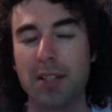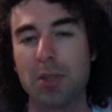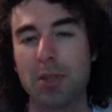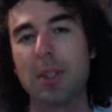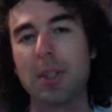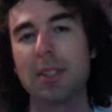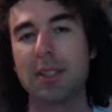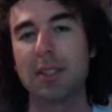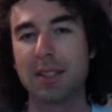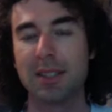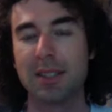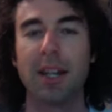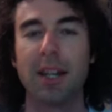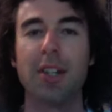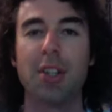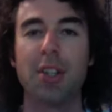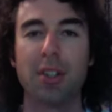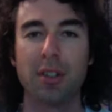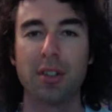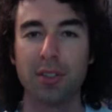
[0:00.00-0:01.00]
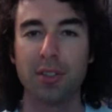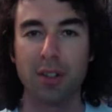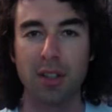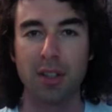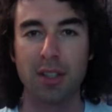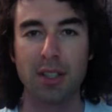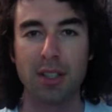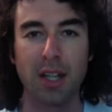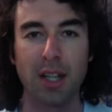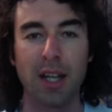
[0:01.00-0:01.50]
It wasn't designed to
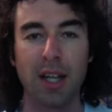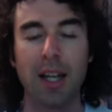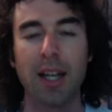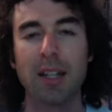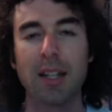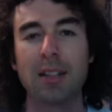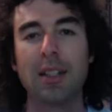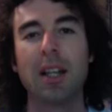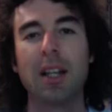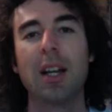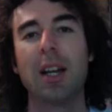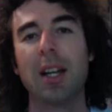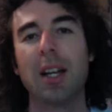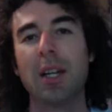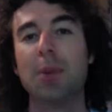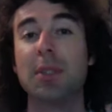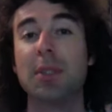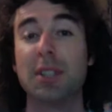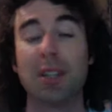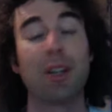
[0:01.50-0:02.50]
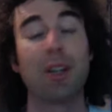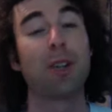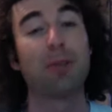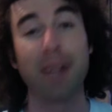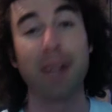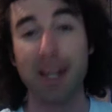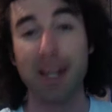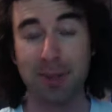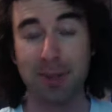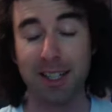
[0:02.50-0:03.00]
convert, and it was a lot of
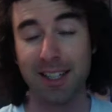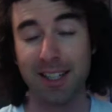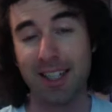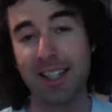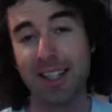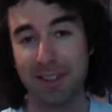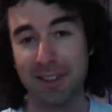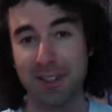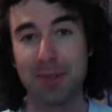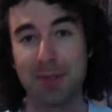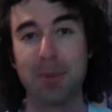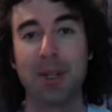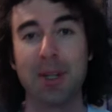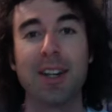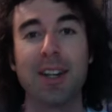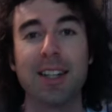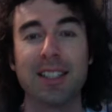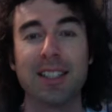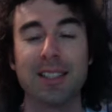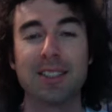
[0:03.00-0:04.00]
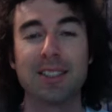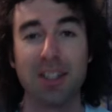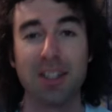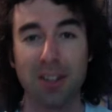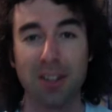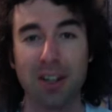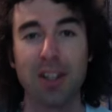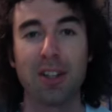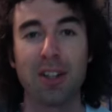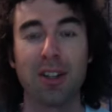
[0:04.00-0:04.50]
rambling. To be honest, there was a
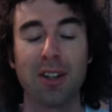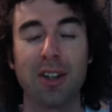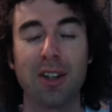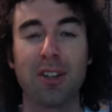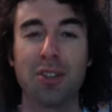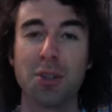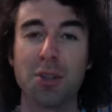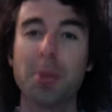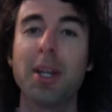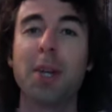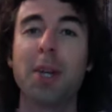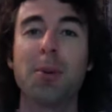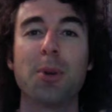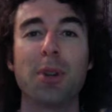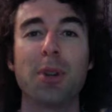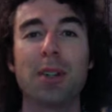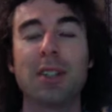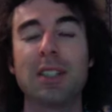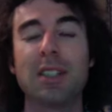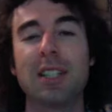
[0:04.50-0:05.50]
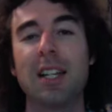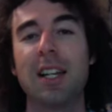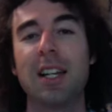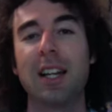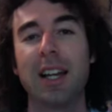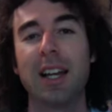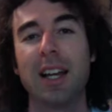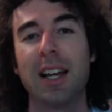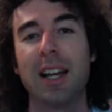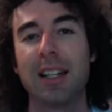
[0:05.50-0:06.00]
lot of too many words,
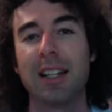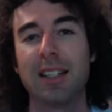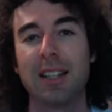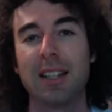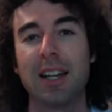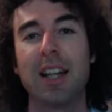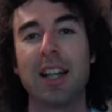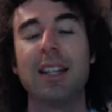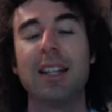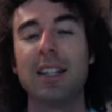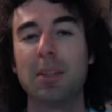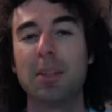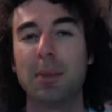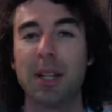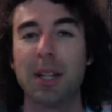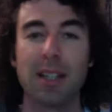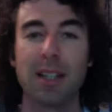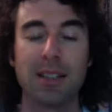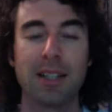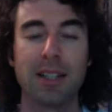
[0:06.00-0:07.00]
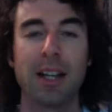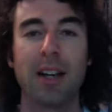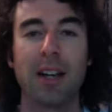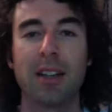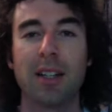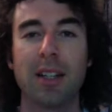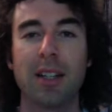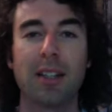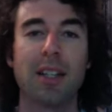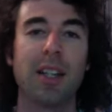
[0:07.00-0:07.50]
and it needed to be cut down
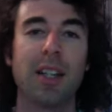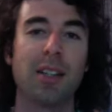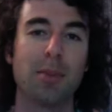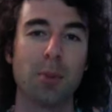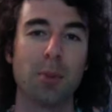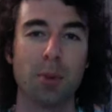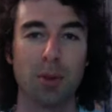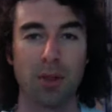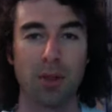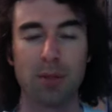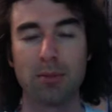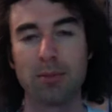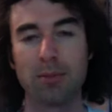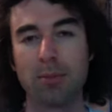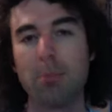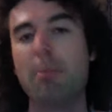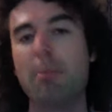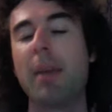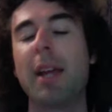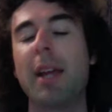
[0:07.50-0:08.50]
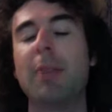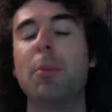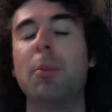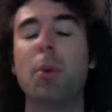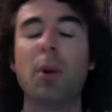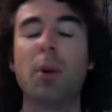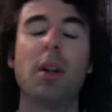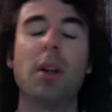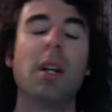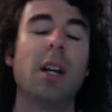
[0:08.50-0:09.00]
and made
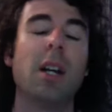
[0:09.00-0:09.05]
more